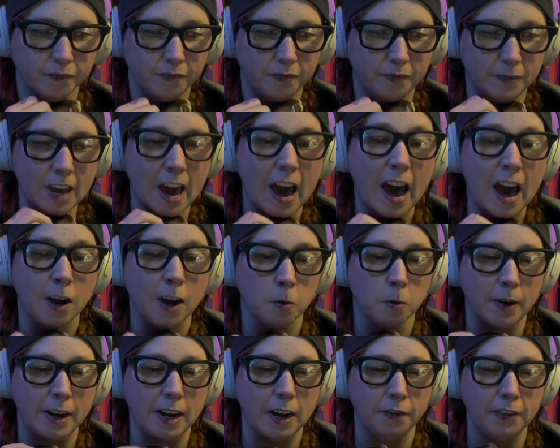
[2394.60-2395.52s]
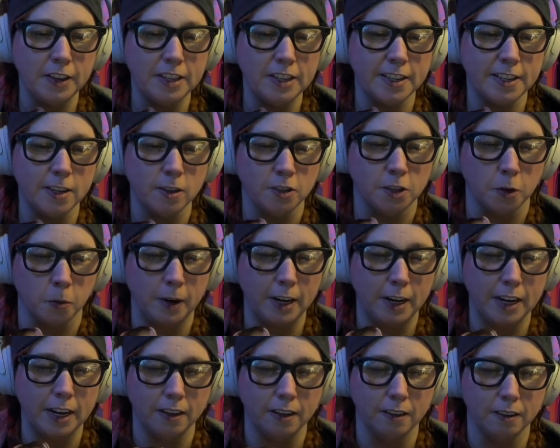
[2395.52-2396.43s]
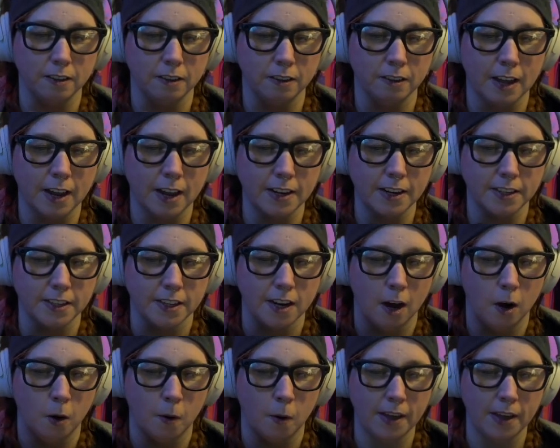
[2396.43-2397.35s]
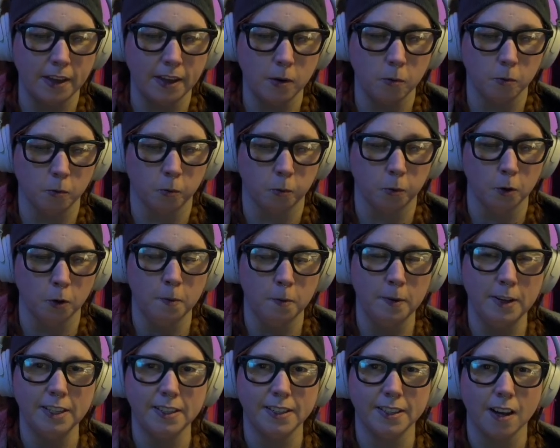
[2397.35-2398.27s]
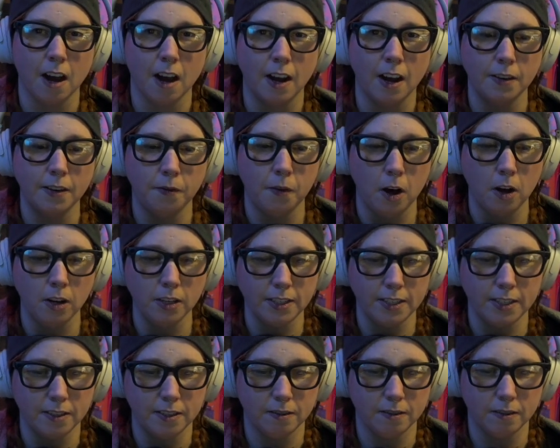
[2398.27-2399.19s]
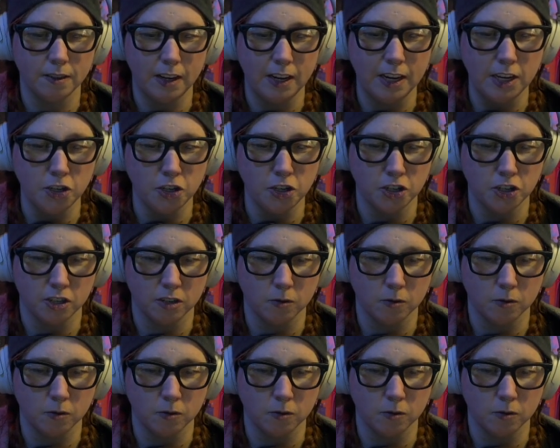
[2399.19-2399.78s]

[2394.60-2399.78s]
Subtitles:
Yeah, Rita, if it's still doing it, let us know. I think Ruben's kind of on ish